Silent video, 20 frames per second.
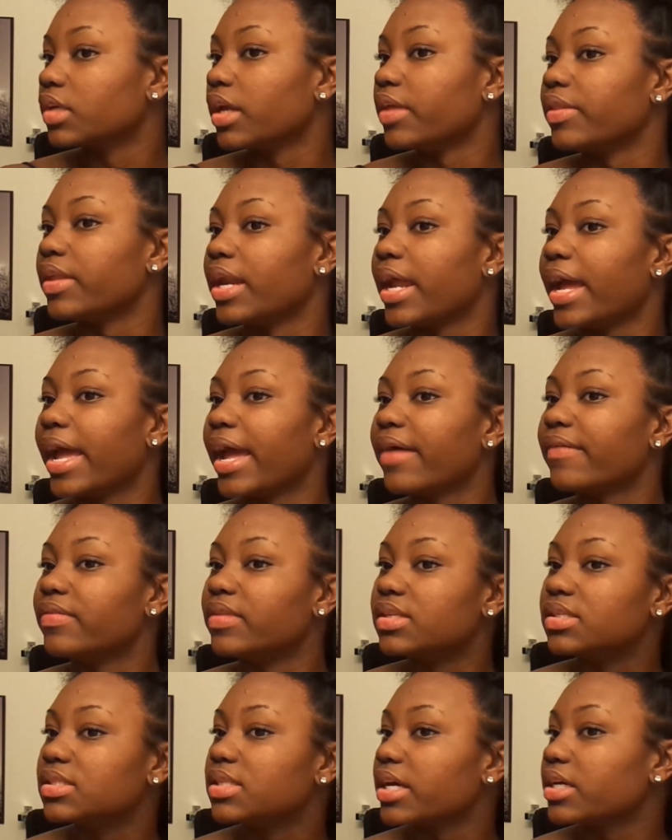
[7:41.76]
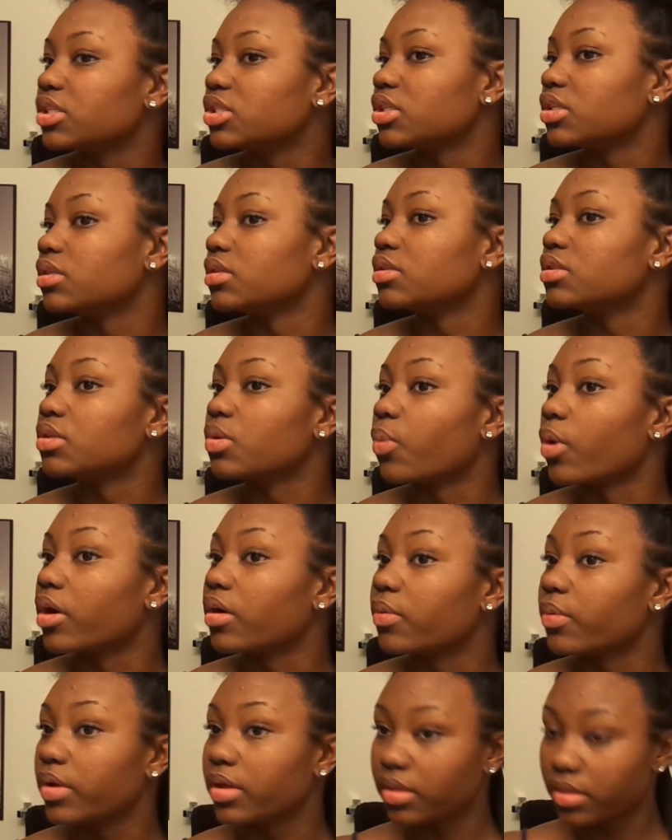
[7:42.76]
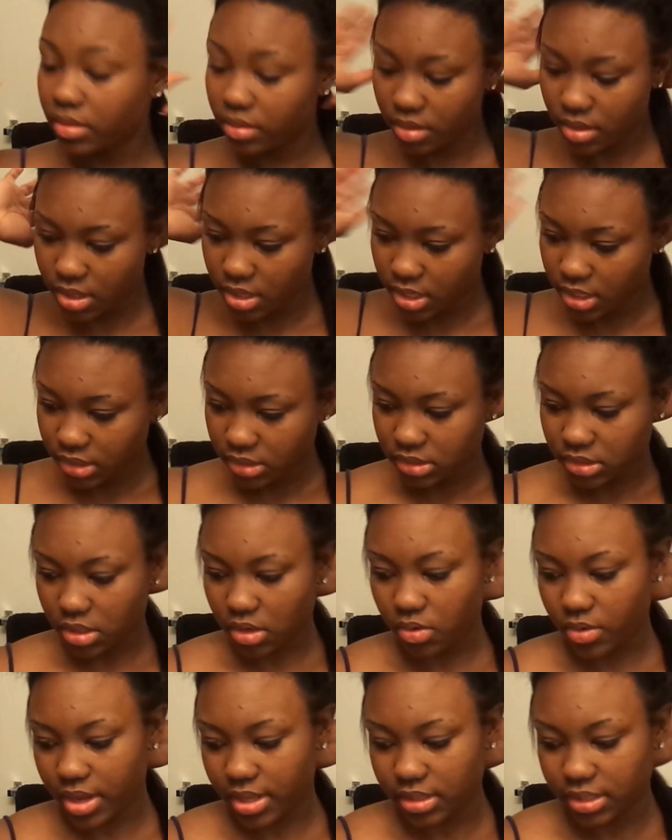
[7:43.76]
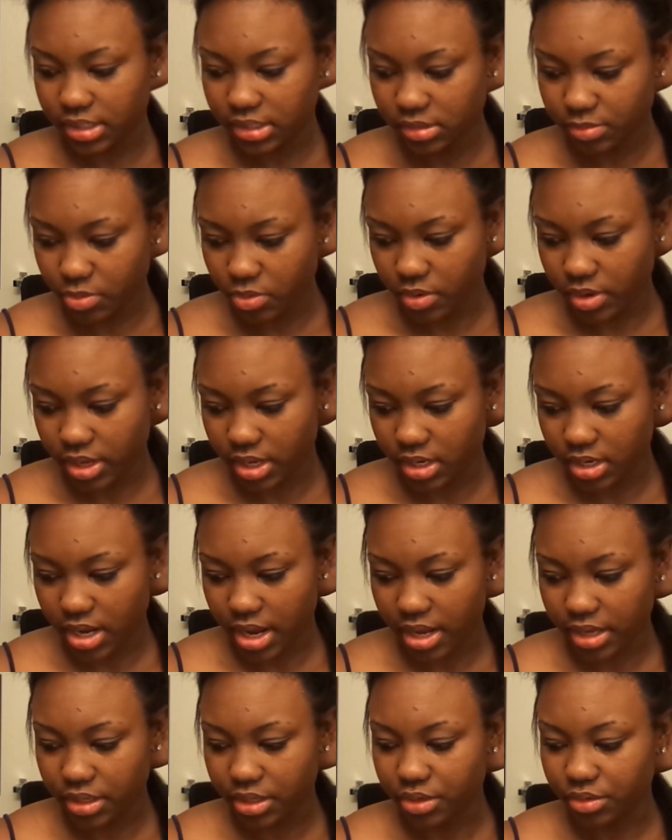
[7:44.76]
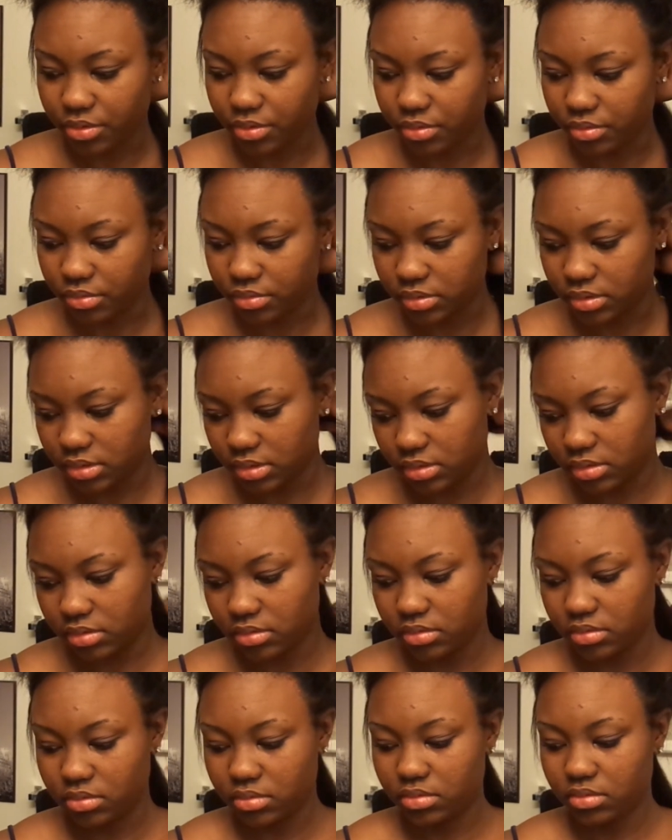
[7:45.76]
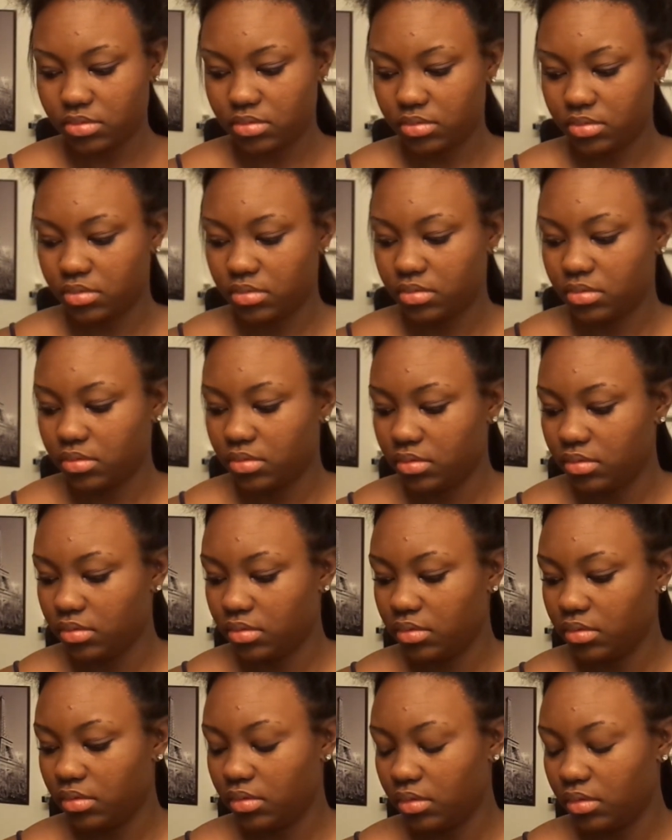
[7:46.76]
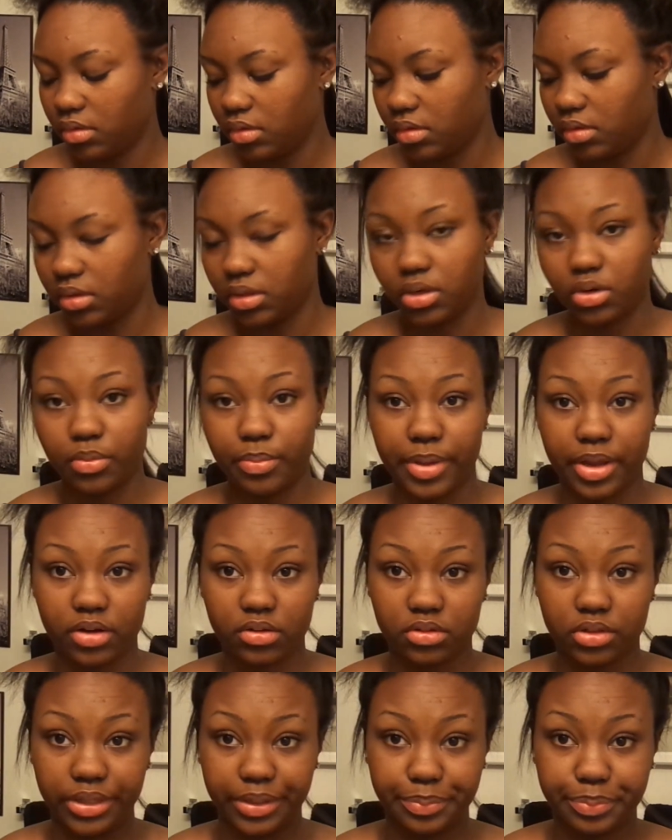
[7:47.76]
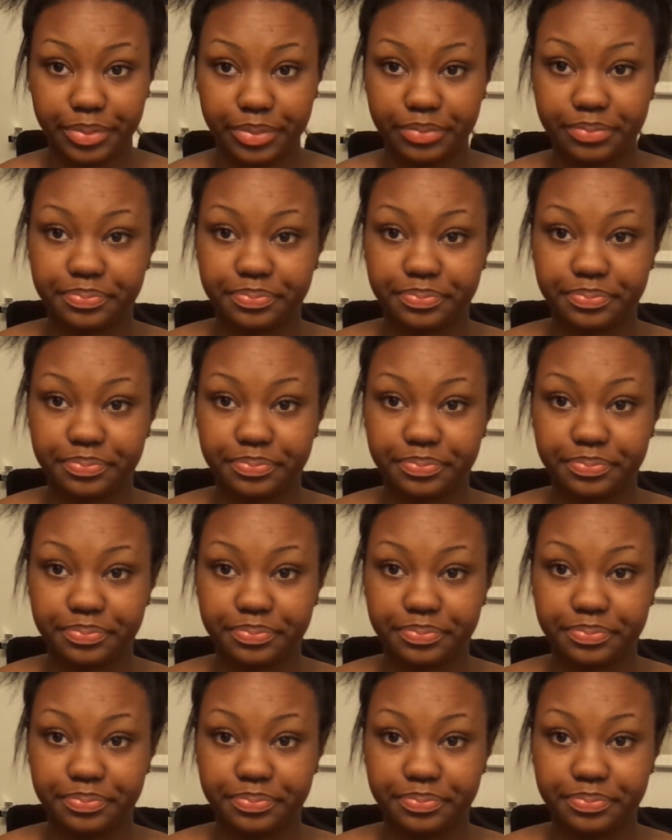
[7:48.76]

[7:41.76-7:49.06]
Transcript: And then I have this section to work with. So at this point I use the little metal clip.